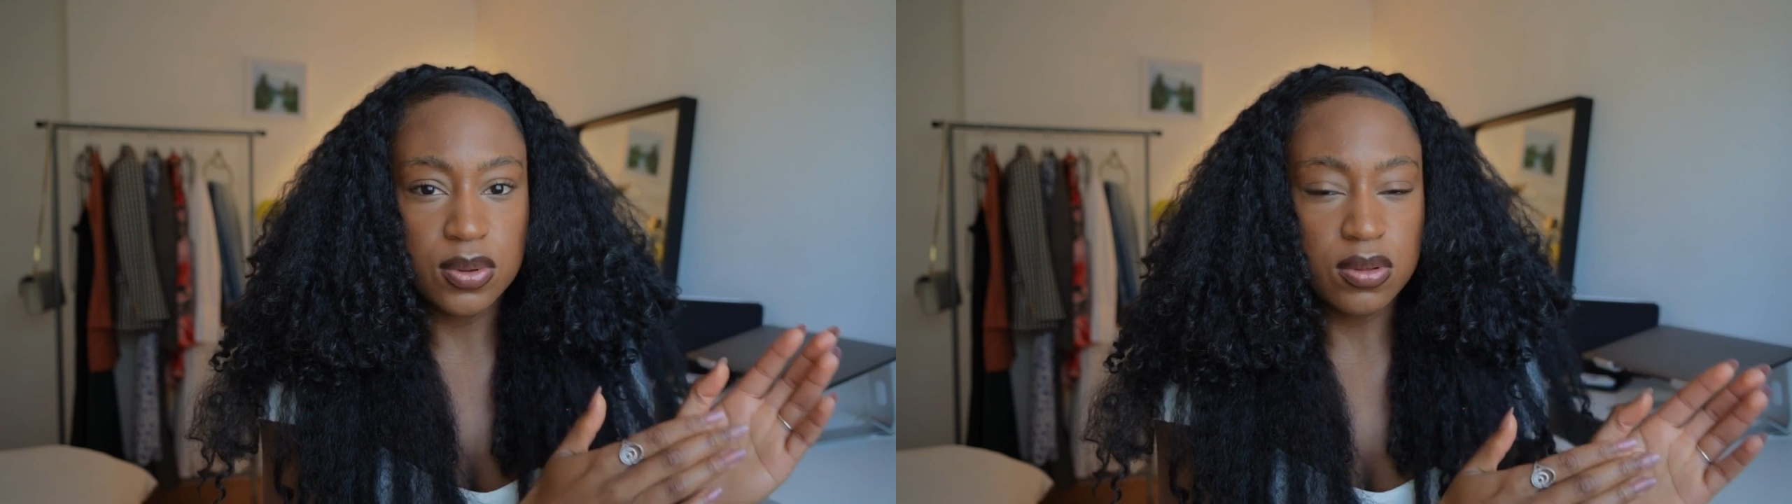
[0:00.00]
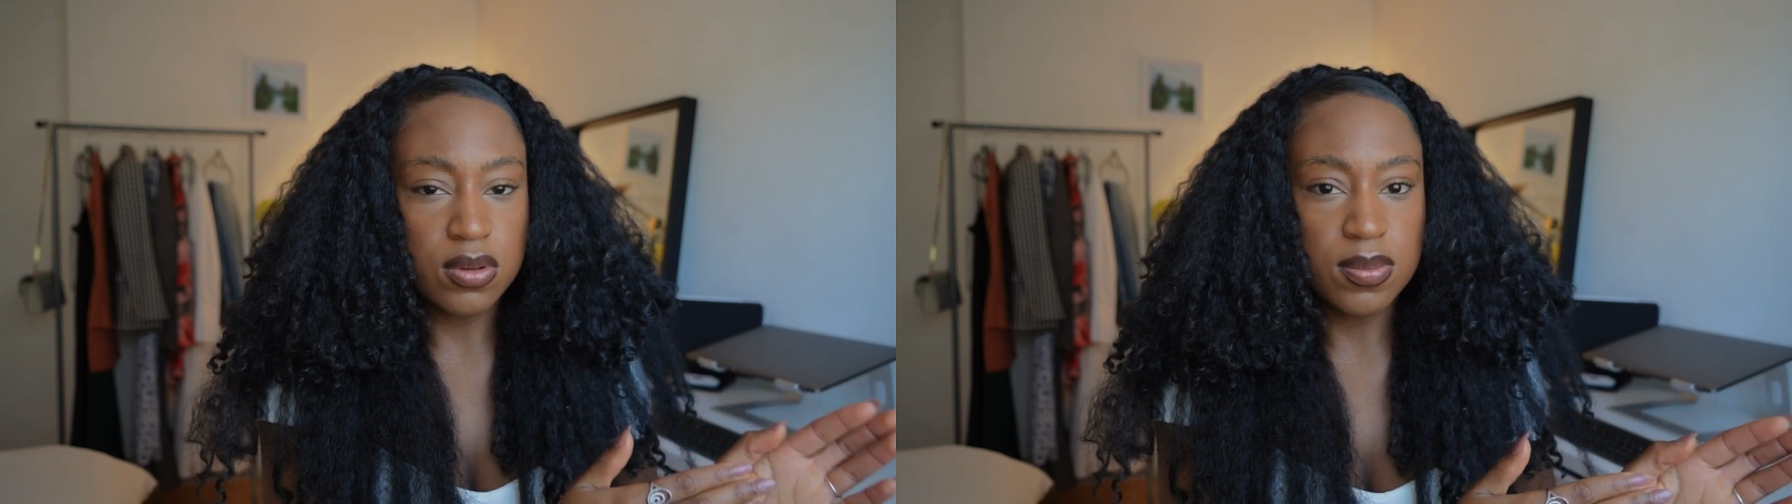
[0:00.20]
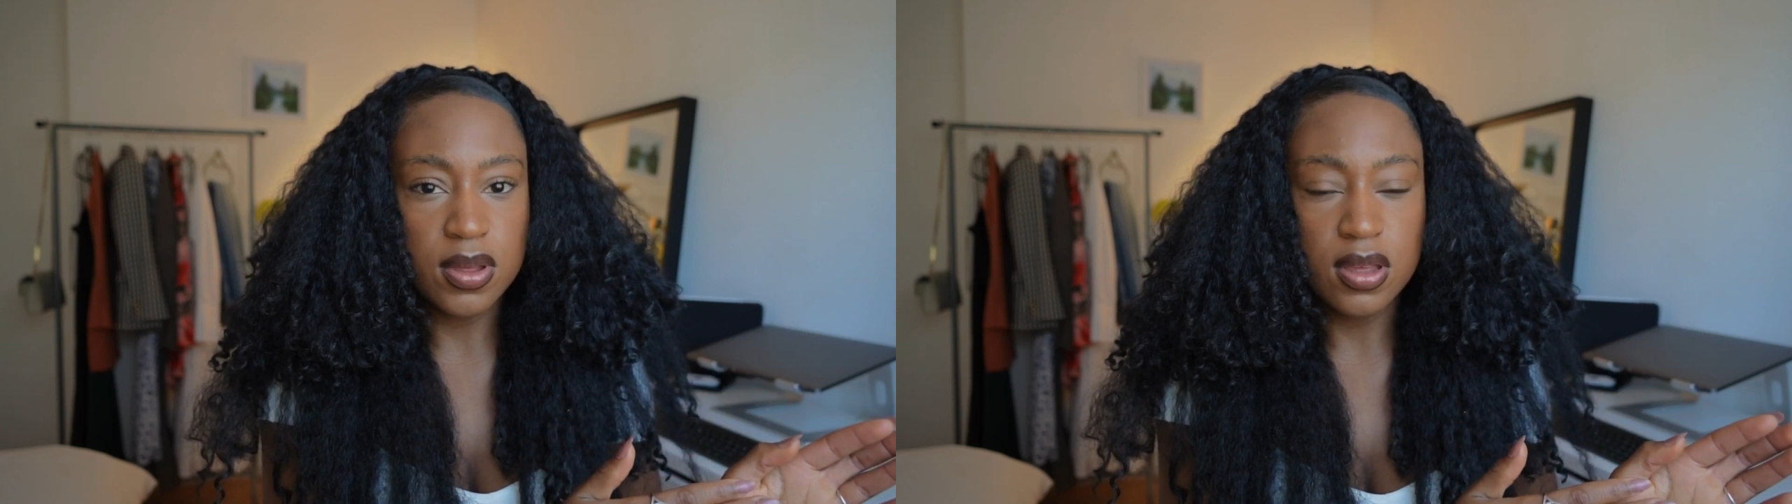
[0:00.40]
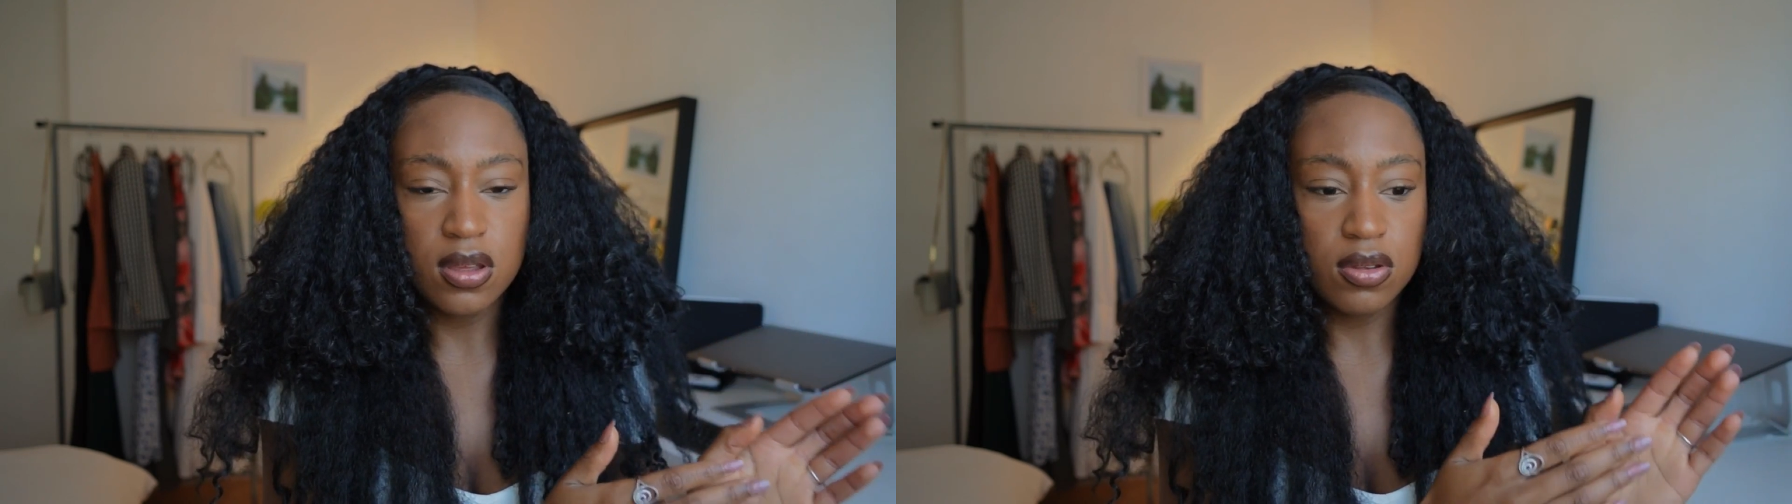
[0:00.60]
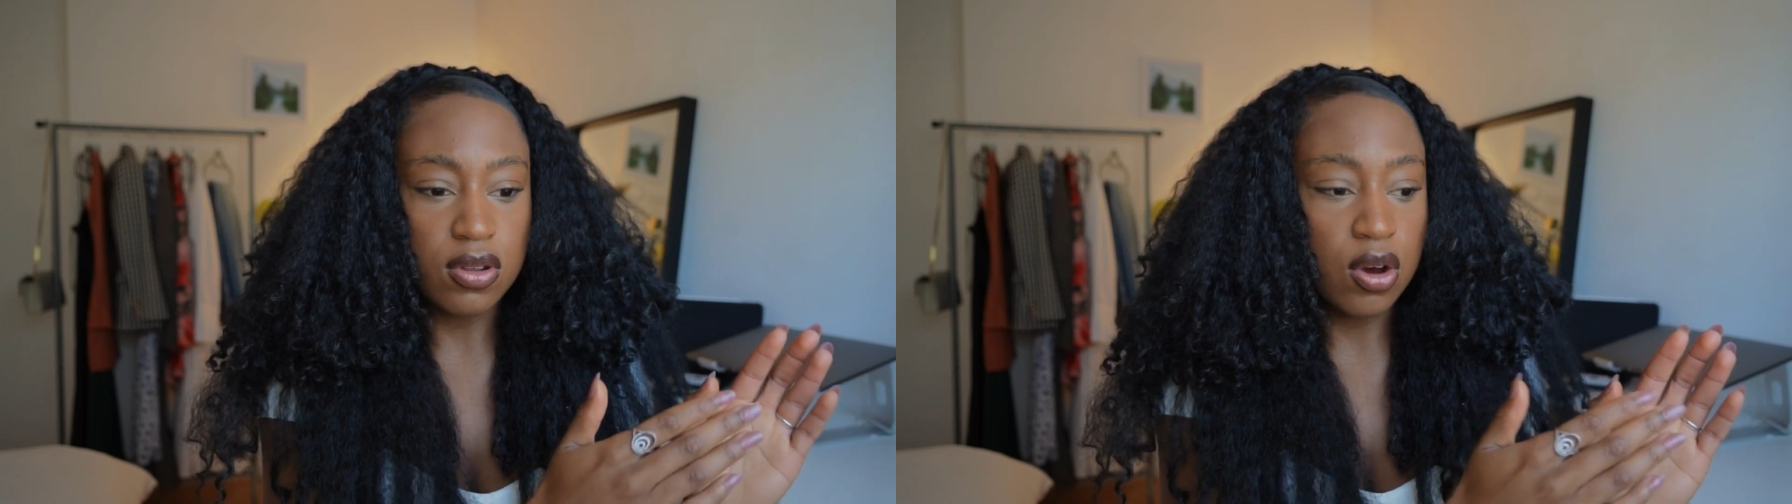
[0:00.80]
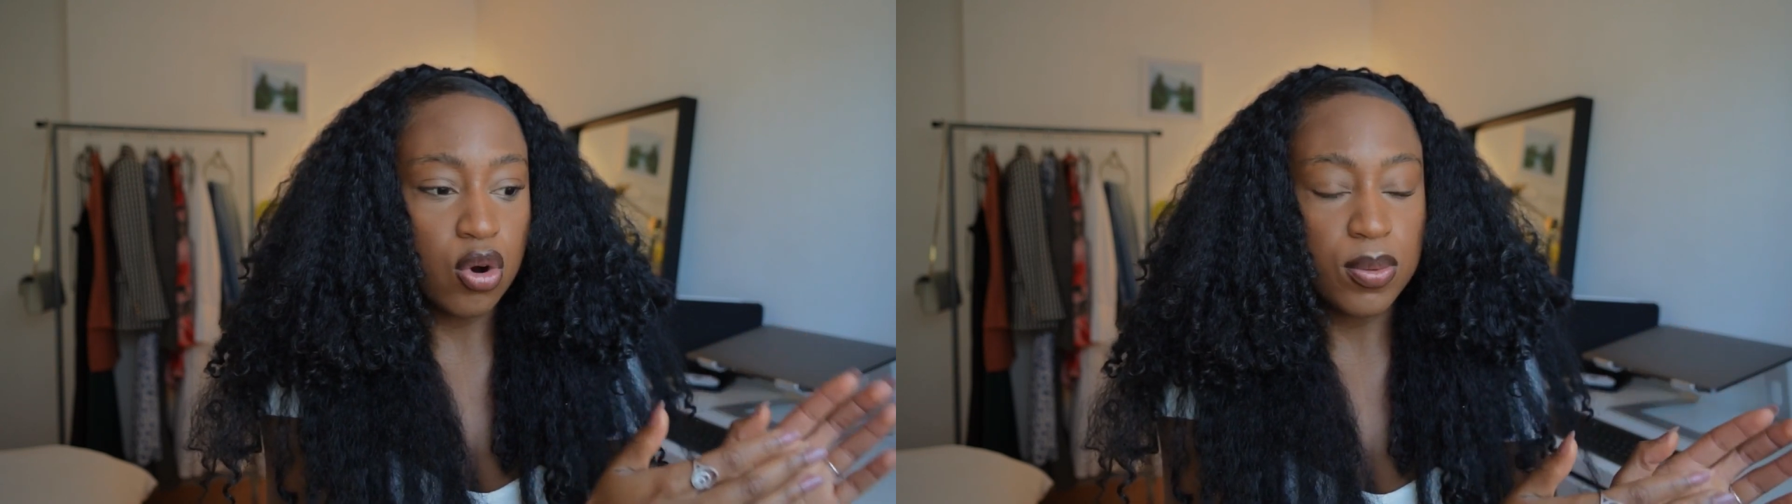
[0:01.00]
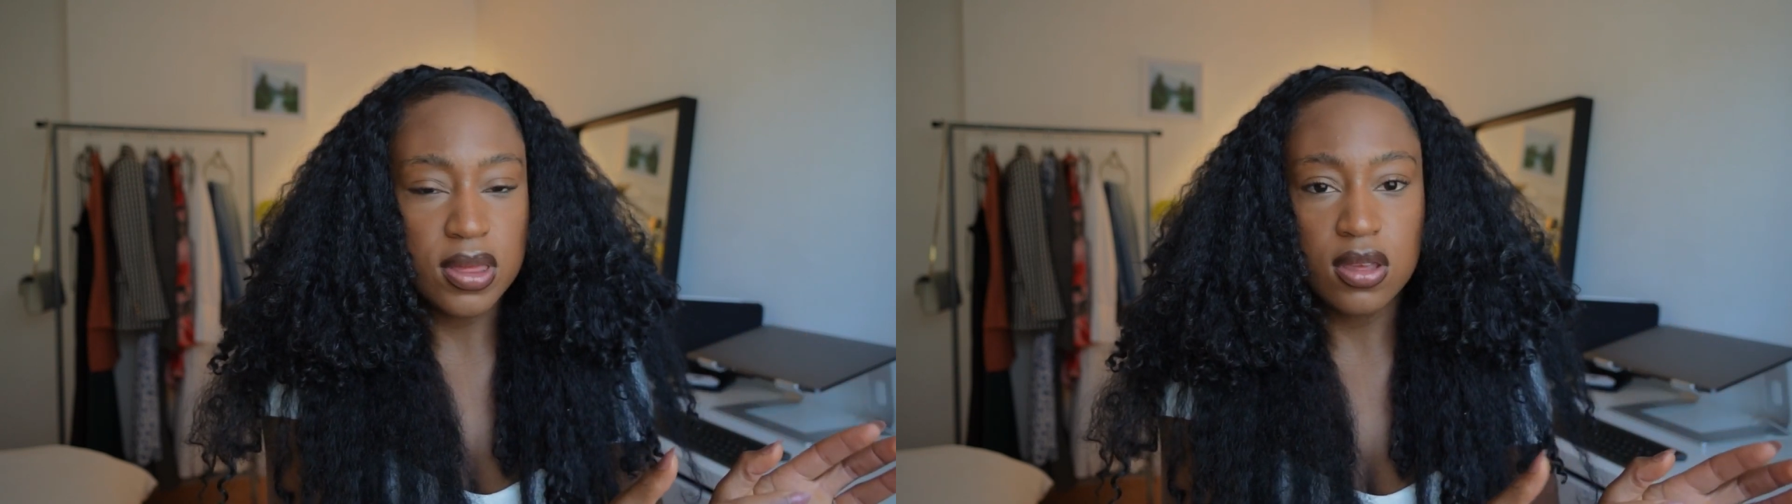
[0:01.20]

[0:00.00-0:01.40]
whether it be a hobby